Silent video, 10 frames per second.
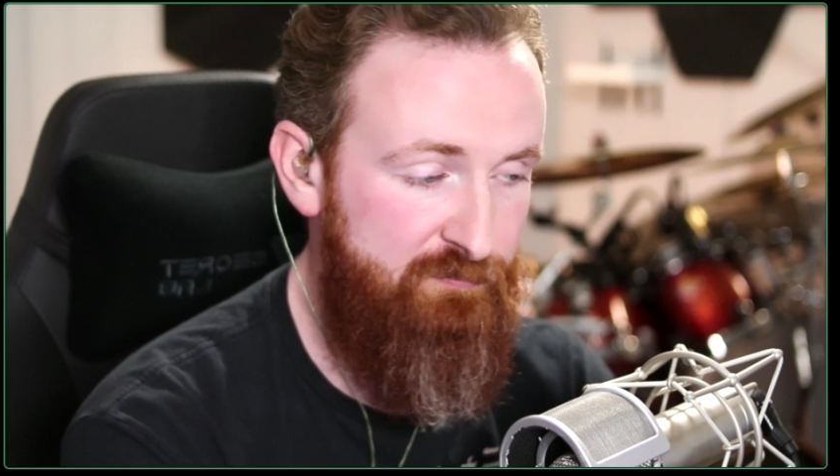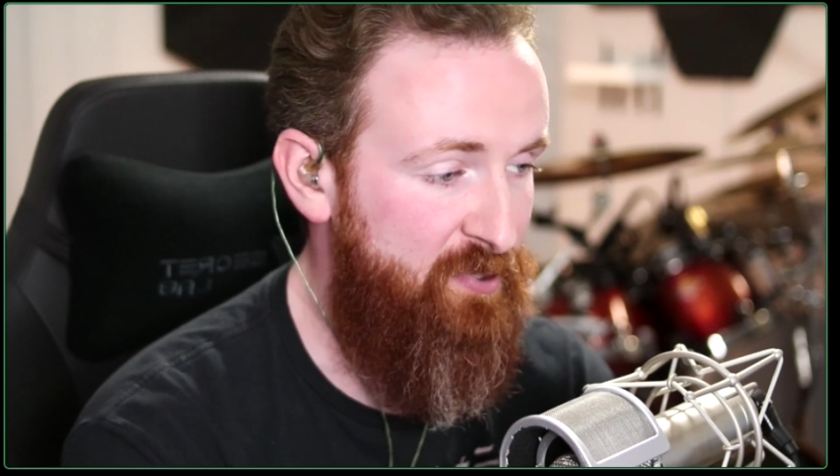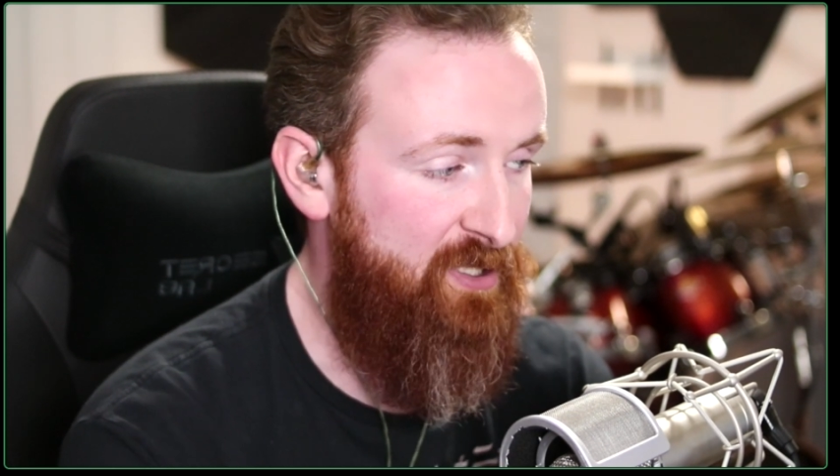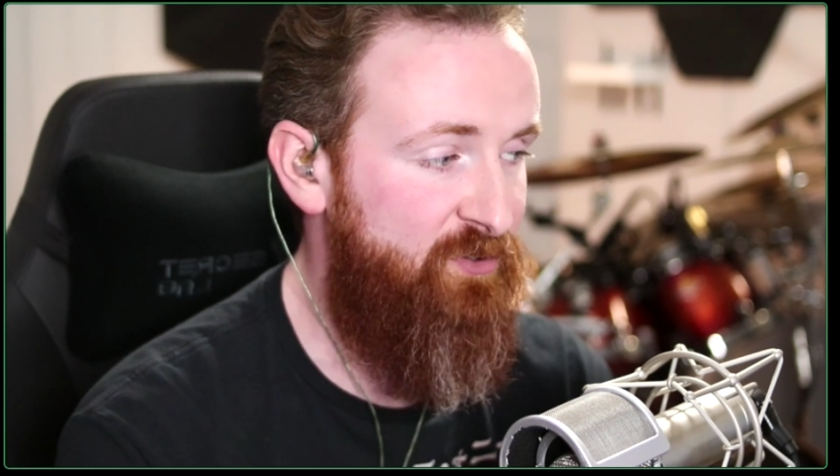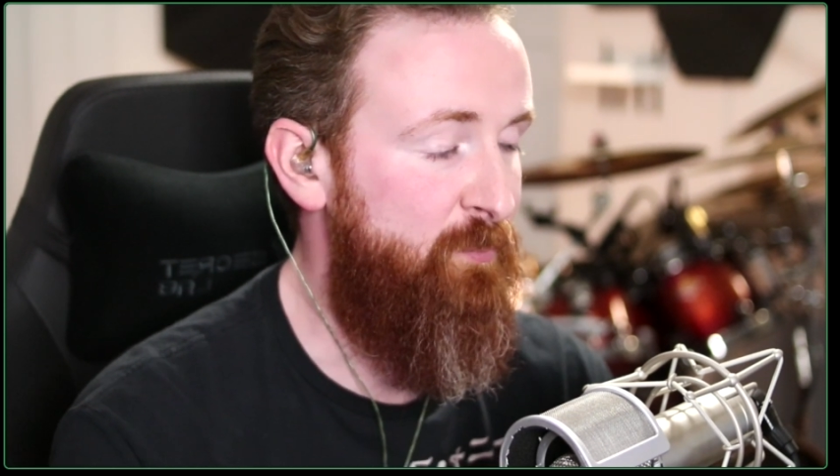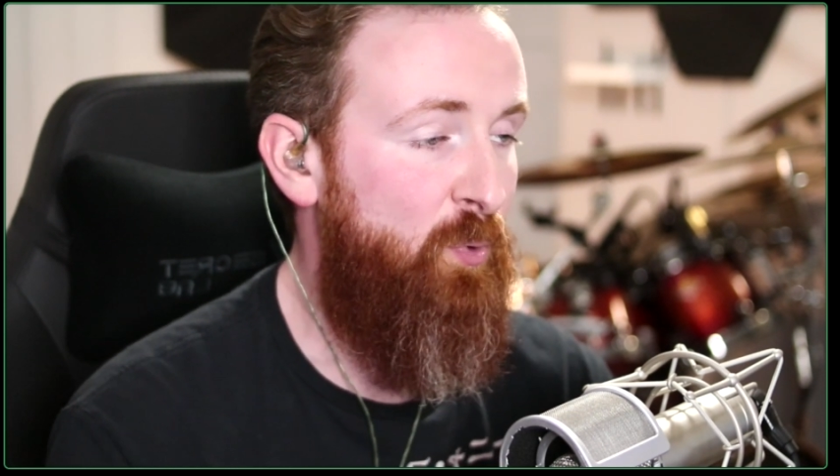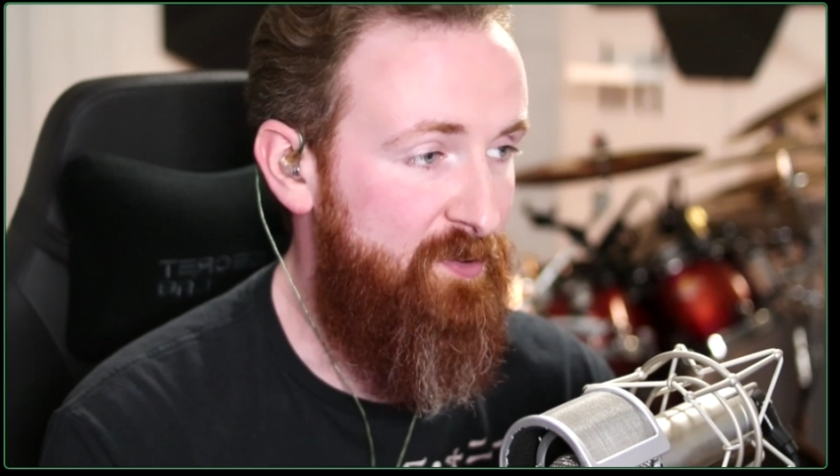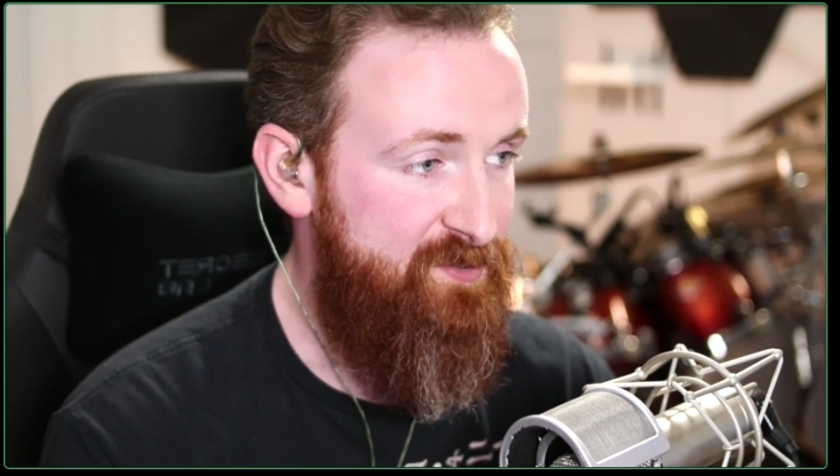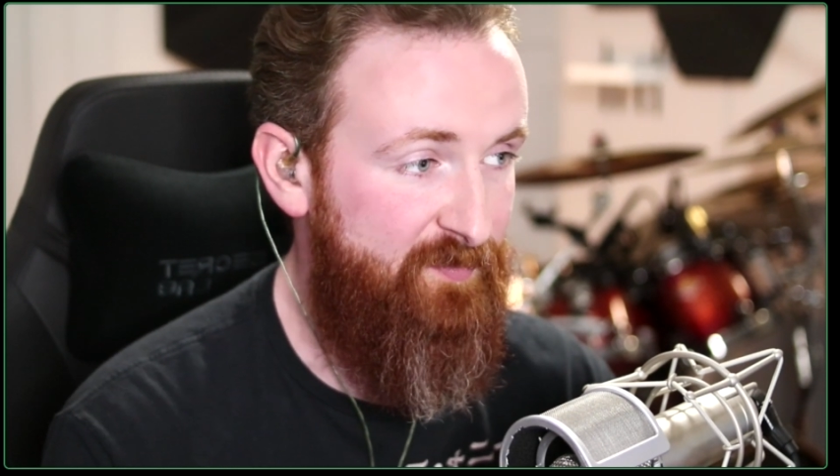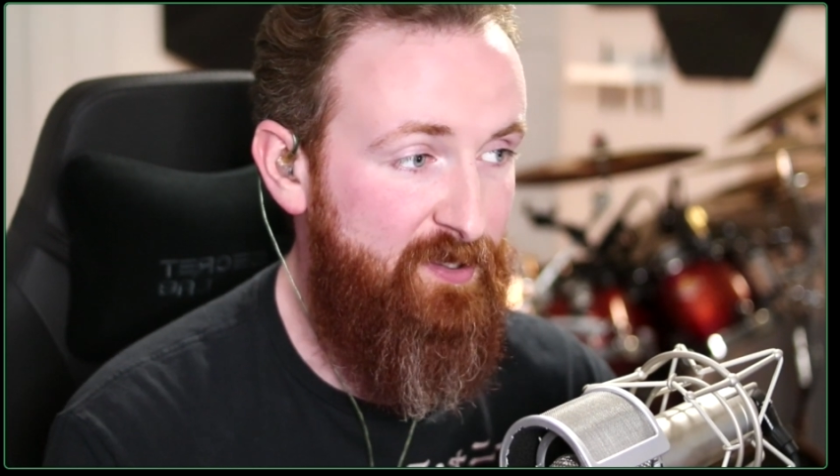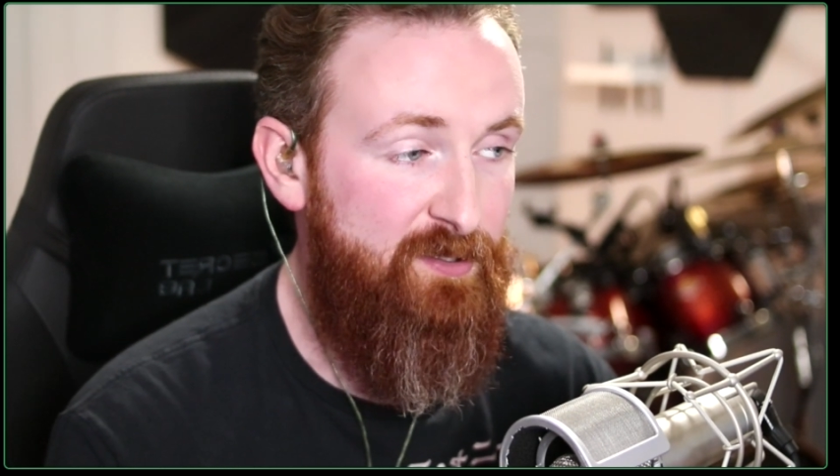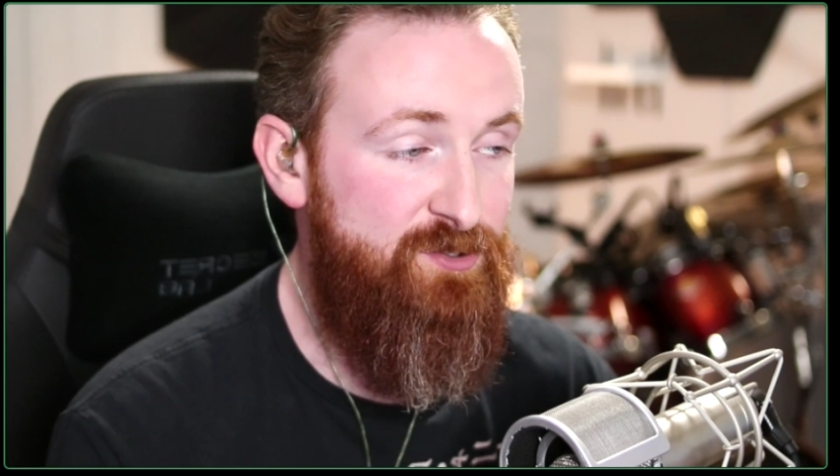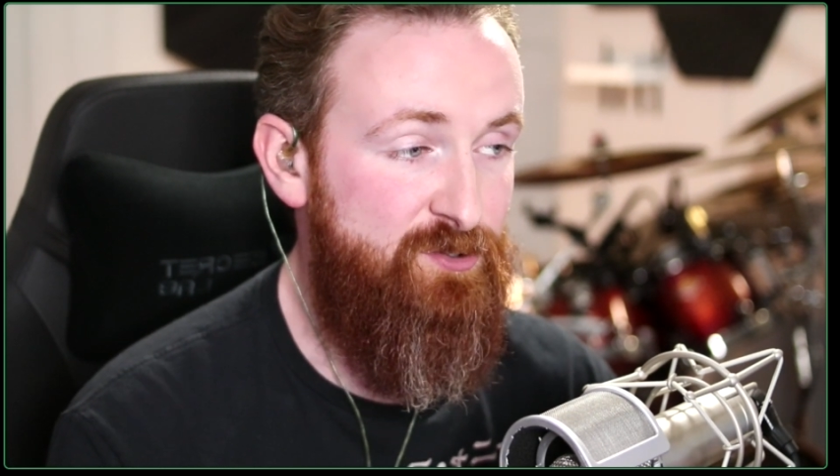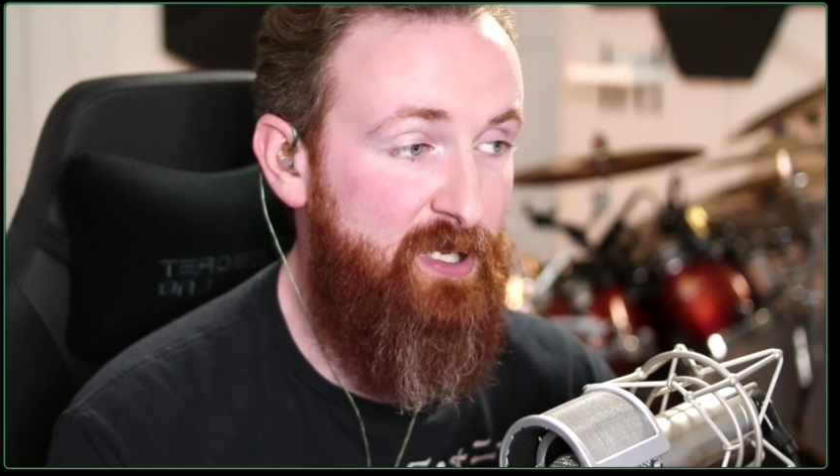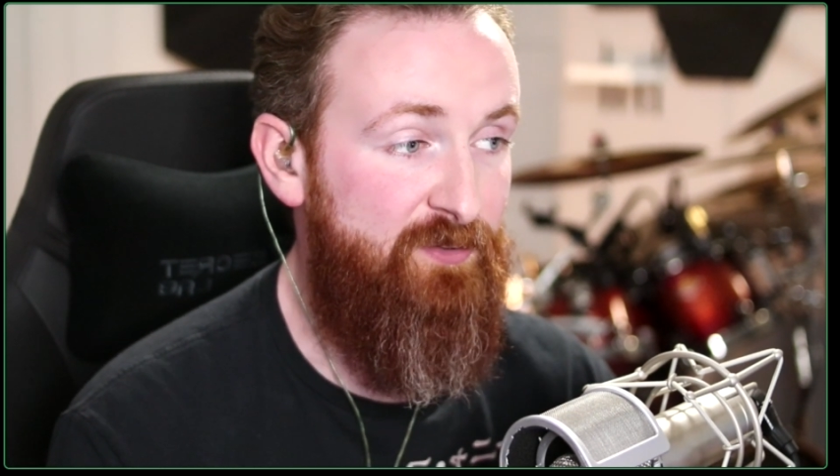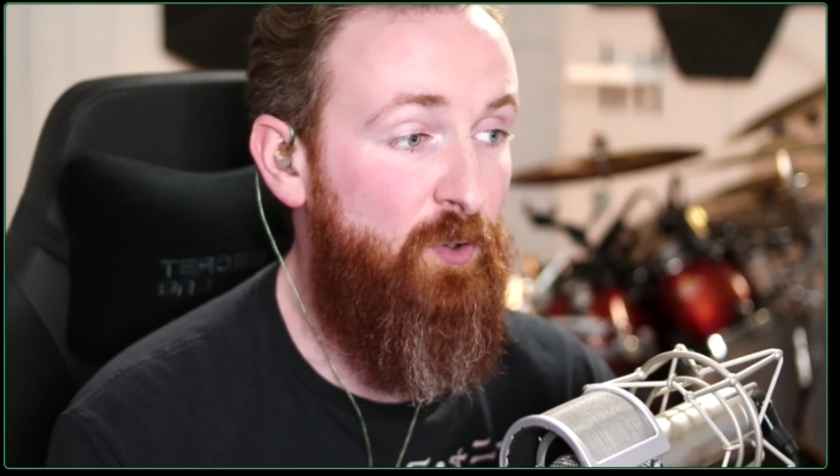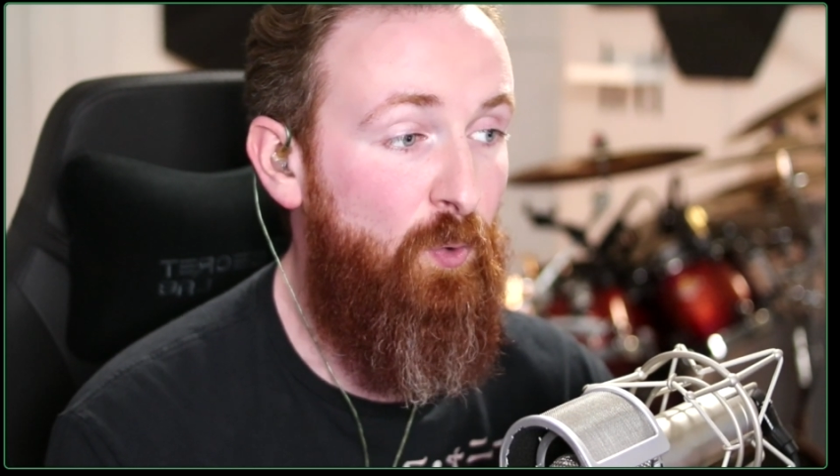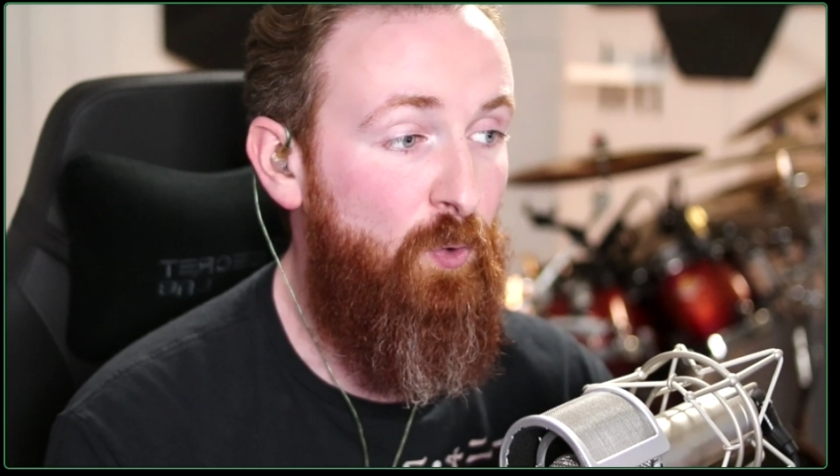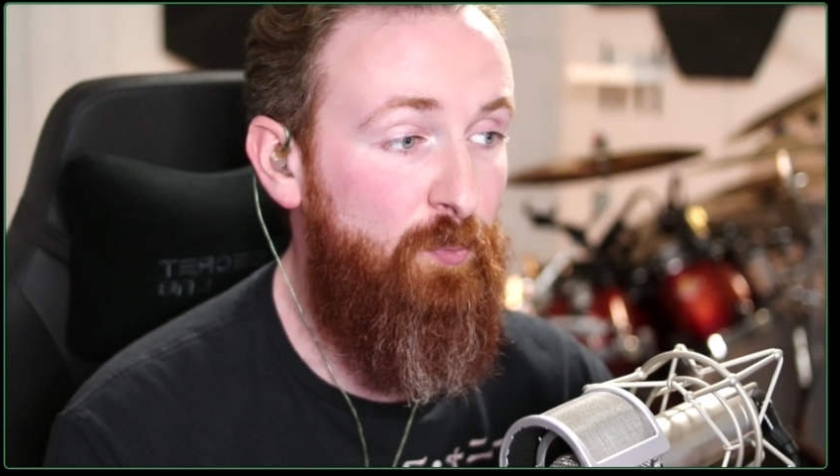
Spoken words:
big supporters of the industry as a whole.